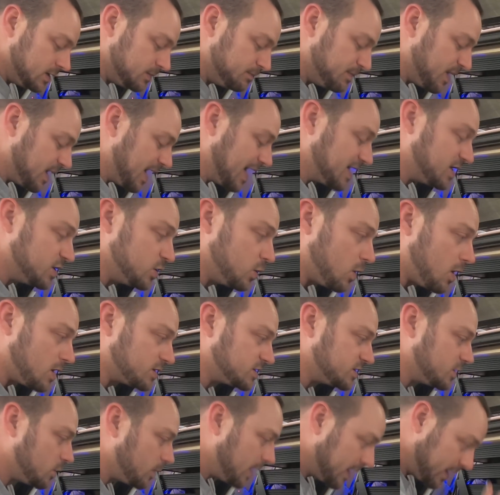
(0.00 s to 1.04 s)
But I do
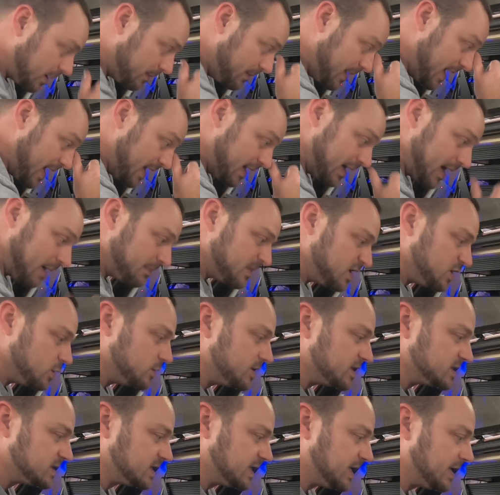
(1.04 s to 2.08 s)
also recommend, and I'm gonna do
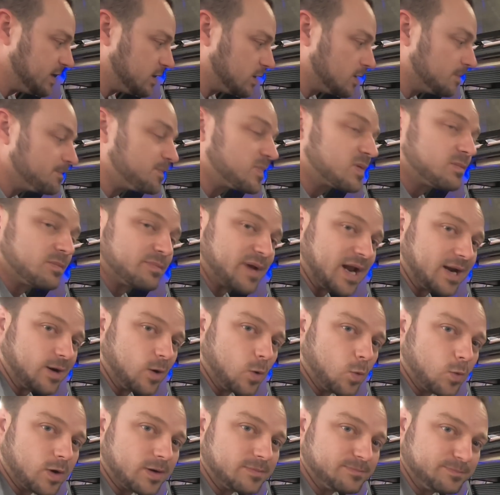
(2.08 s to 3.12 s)
this here, but I
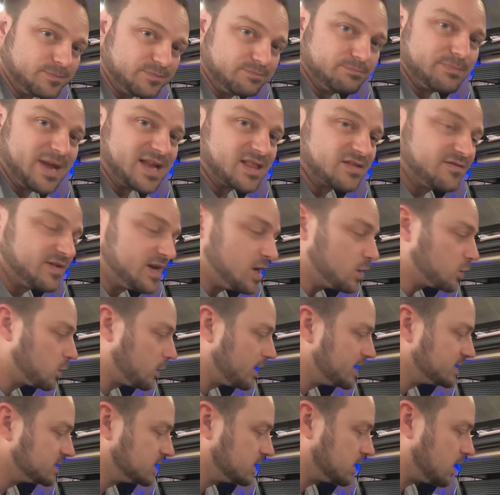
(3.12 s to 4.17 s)
don't wanna make the video
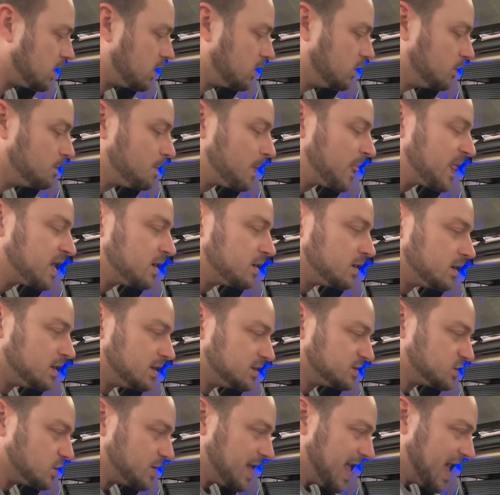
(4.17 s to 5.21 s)
crazy long.
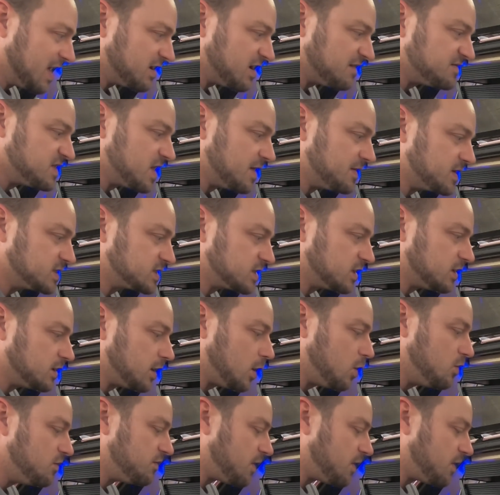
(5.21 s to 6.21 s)
So now that I've done this at a low